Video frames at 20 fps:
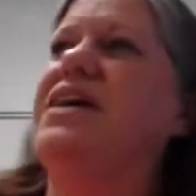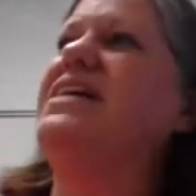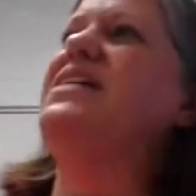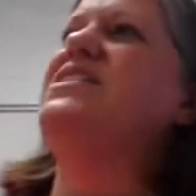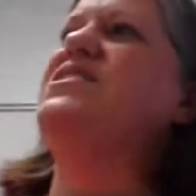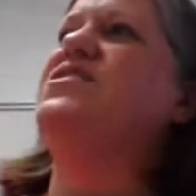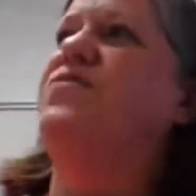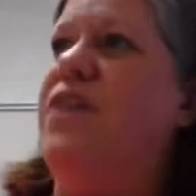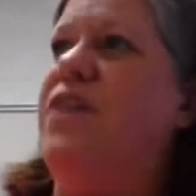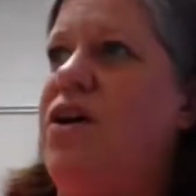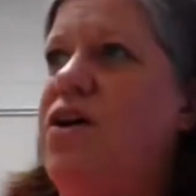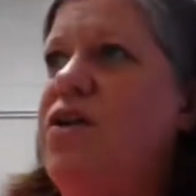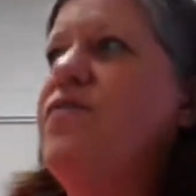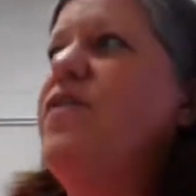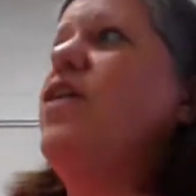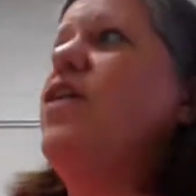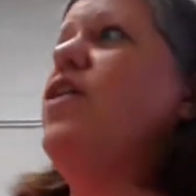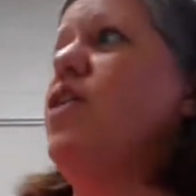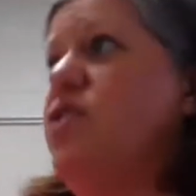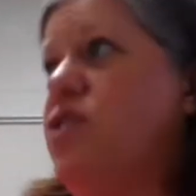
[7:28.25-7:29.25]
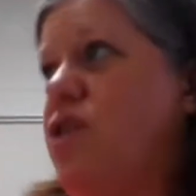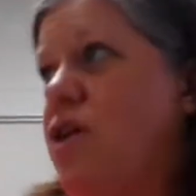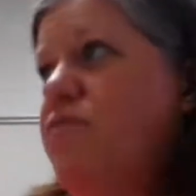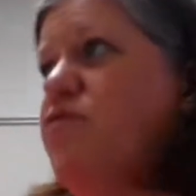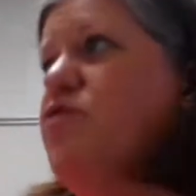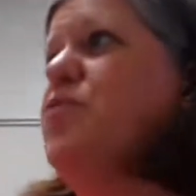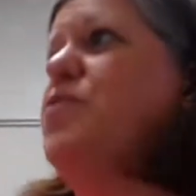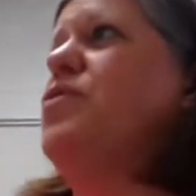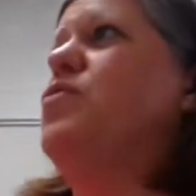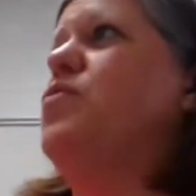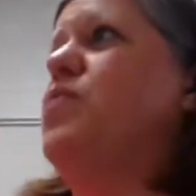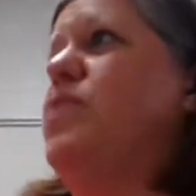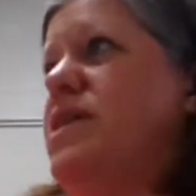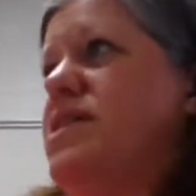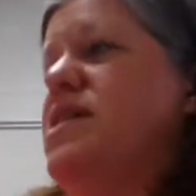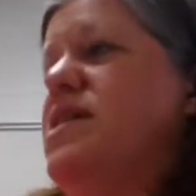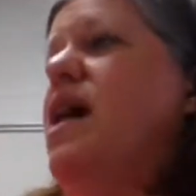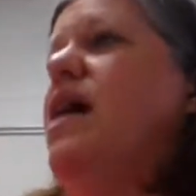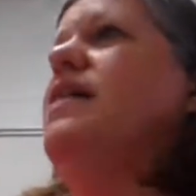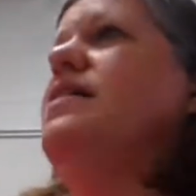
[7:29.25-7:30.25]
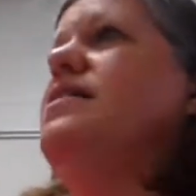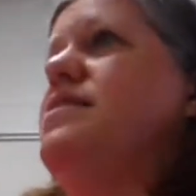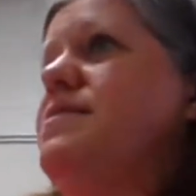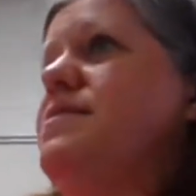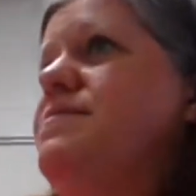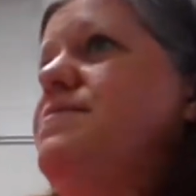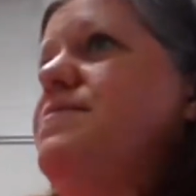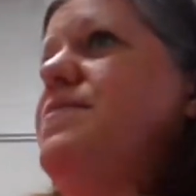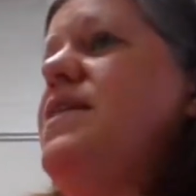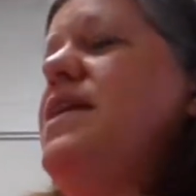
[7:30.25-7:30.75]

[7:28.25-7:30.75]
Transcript: where it gets very, very uncomfortable when it's hot.